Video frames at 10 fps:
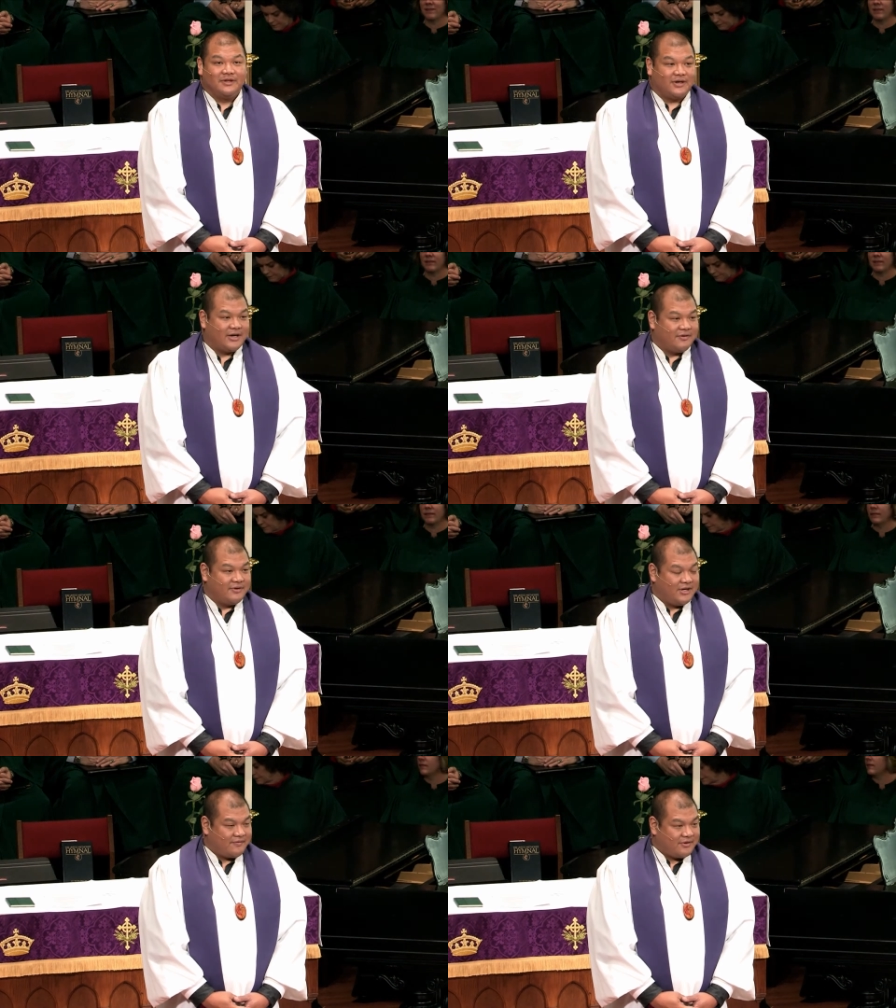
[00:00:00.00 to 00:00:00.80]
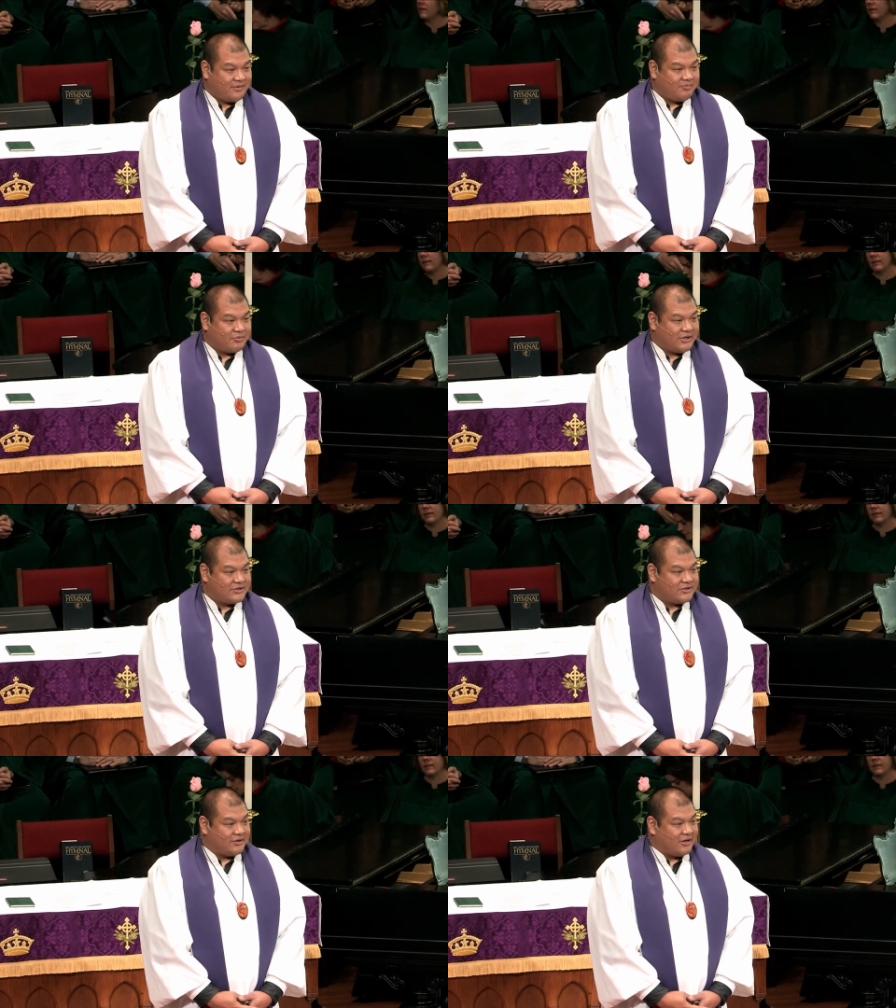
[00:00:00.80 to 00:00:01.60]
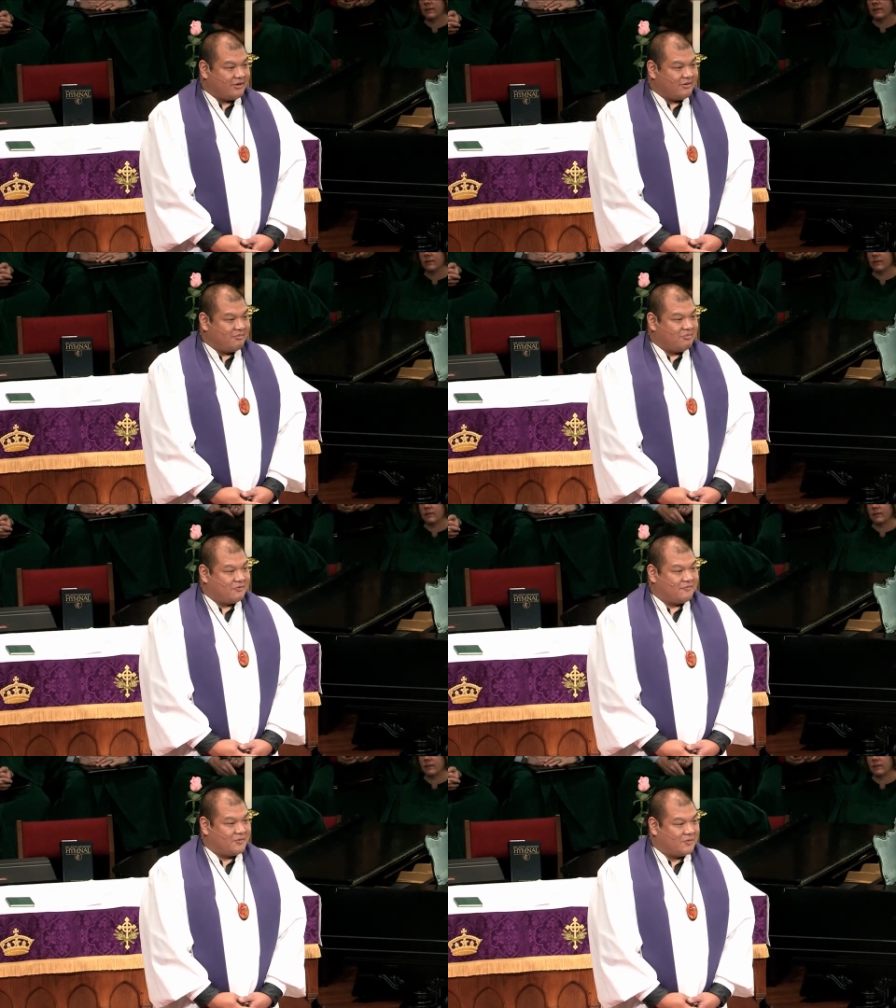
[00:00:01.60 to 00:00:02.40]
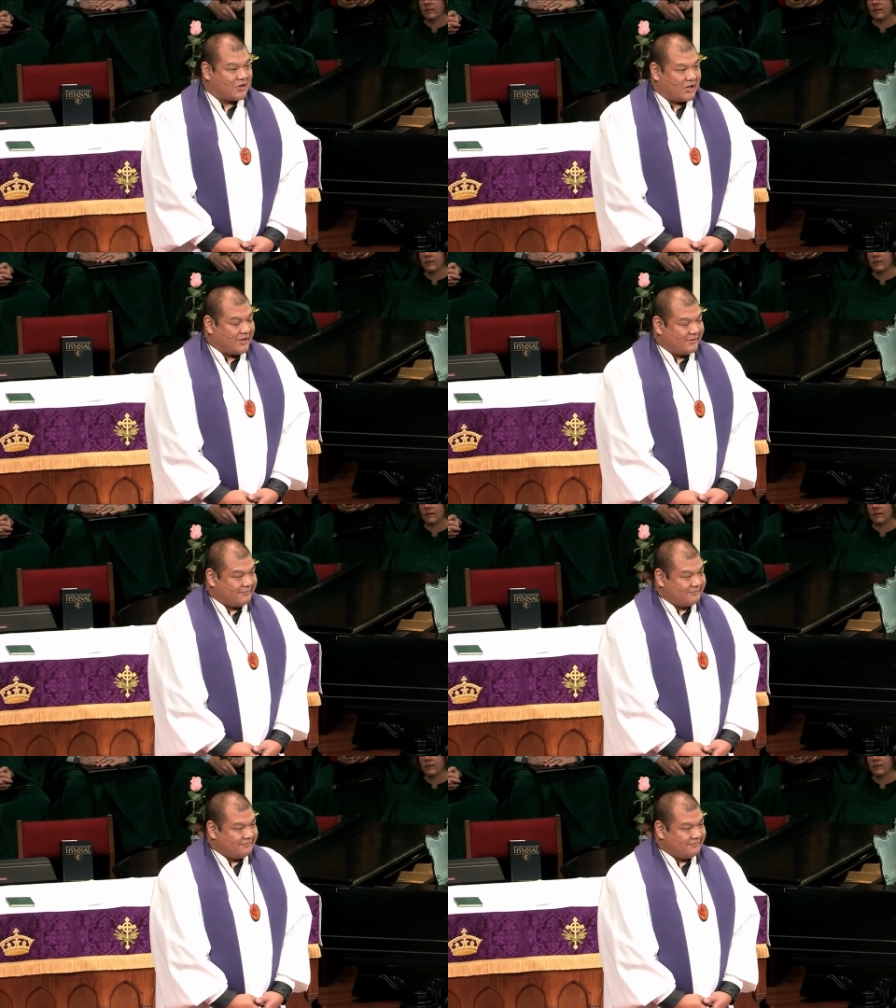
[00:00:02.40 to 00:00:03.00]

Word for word: that I've never preached on before.